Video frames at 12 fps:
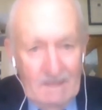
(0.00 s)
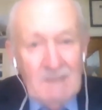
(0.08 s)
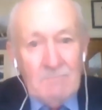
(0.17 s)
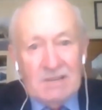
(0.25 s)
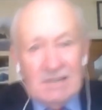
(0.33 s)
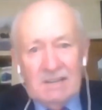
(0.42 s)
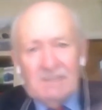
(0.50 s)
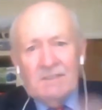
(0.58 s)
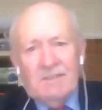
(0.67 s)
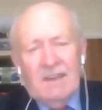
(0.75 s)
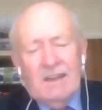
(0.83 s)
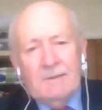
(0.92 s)
But here's the
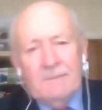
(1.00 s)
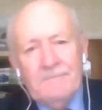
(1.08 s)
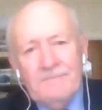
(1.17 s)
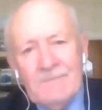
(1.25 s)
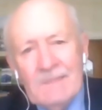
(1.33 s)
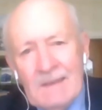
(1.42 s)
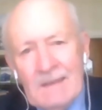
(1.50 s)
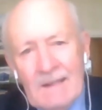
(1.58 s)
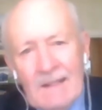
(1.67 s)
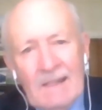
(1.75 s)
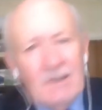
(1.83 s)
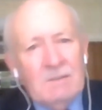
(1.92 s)
thing,
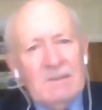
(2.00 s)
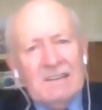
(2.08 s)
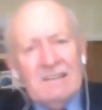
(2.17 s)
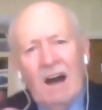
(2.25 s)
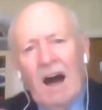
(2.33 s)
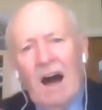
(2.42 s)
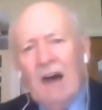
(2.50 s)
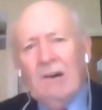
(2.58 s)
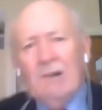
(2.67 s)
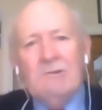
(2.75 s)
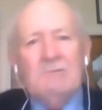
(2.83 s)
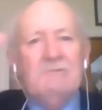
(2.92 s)
no matter
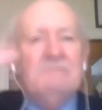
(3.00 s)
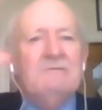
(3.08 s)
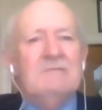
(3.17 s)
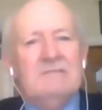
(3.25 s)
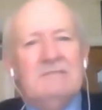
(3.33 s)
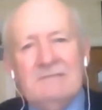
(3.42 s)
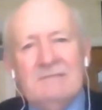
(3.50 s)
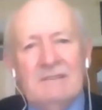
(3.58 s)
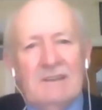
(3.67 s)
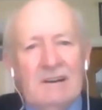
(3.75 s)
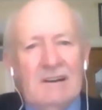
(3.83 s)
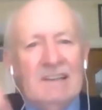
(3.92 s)
how
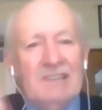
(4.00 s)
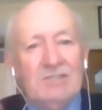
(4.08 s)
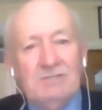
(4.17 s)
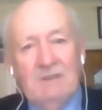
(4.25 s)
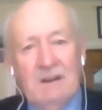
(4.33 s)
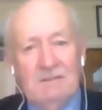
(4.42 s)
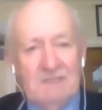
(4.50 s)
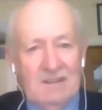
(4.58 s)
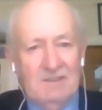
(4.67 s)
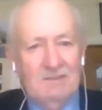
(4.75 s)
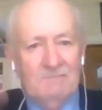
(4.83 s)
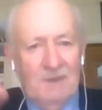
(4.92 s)
extraordinary
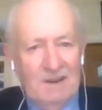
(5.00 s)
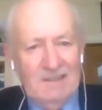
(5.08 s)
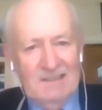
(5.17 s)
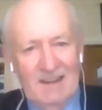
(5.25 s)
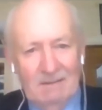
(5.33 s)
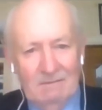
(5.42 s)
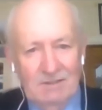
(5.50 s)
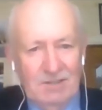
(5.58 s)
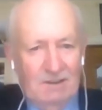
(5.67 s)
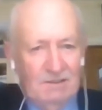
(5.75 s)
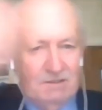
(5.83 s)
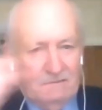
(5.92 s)
your body language
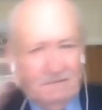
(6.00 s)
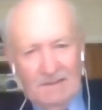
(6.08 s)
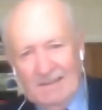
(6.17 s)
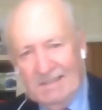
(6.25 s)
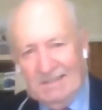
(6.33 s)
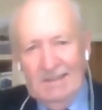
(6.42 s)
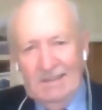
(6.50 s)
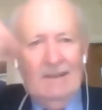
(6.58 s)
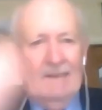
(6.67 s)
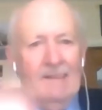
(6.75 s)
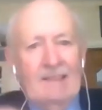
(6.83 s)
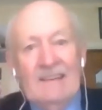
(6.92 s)
and your voice
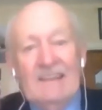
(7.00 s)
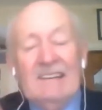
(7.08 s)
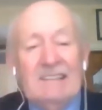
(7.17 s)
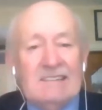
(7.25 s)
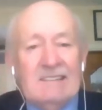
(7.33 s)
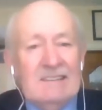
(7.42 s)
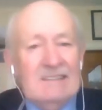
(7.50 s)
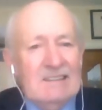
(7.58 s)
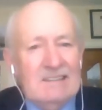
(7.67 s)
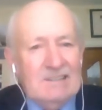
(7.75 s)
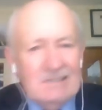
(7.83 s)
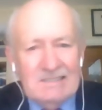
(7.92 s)
is,
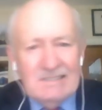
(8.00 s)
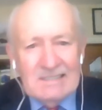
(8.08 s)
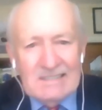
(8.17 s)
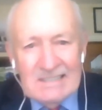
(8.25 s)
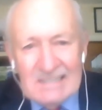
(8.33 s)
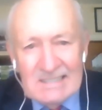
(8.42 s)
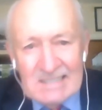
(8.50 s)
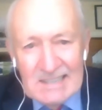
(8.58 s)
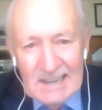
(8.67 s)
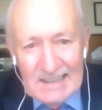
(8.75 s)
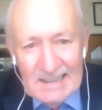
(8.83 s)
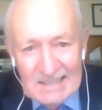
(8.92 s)
it doesn't
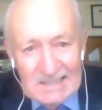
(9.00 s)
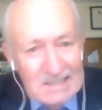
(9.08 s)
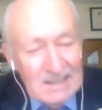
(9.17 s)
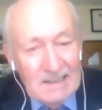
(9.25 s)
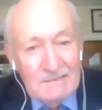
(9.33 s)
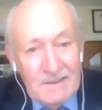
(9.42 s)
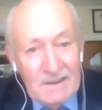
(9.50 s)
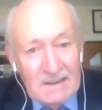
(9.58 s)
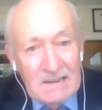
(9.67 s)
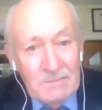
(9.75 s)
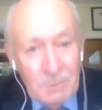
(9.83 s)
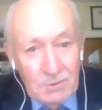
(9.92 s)
disguise a
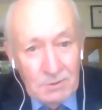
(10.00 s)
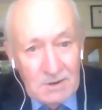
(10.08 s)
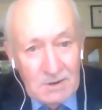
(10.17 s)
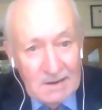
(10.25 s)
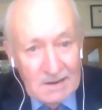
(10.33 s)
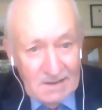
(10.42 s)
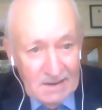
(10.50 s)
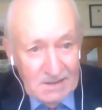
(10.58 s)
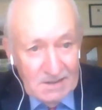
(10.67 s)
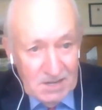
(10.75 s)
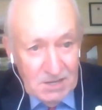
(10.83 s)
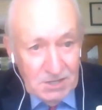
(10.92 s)
very poor
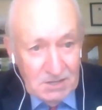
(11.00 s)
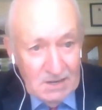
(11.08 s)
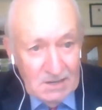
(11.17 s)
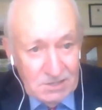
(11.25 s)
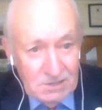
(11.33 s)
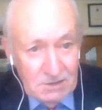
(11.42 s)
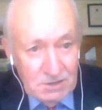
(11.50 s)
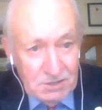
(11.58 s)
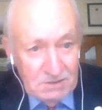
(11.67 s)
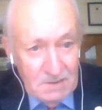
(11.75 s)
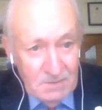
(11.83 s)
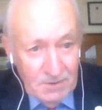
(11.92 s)
organization and
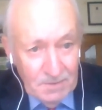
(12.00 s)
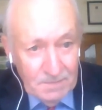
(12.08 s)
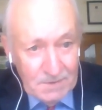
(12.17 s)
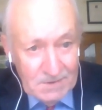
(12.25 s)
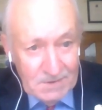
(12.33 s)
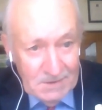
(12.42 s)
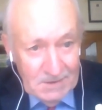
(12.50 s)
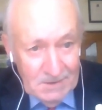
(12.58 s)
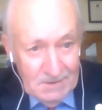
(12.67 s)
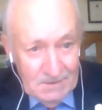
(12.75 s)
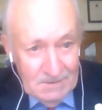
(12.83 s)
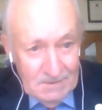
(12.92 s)
structure and purpose.
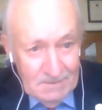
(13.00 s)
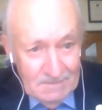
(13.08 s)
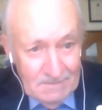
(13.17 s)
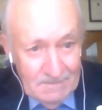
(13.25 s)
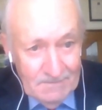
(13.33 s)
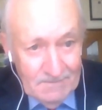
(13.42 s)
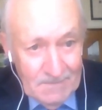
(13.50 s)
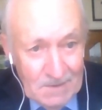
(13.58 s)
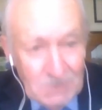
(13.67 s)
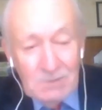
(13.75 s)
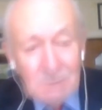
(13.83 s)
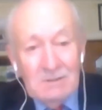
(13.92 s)

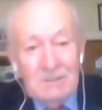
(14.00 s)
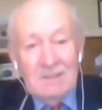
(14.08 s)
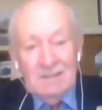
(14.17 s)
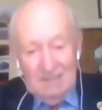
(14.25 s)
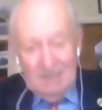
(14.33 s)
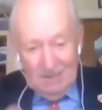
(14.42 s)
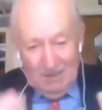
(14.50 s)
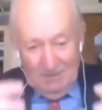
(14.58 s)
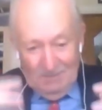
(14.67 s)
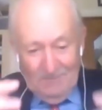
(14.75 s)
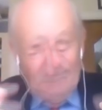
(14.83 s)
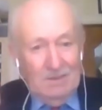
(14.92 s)
So,
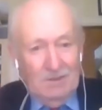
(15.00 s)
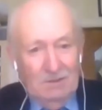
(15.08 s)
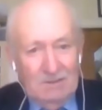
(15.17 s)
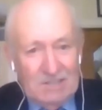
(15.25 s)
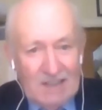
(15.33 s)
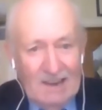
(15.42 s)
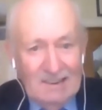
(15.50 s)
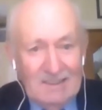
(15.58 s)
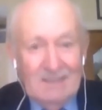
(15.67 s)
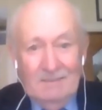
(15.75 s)
do you understand?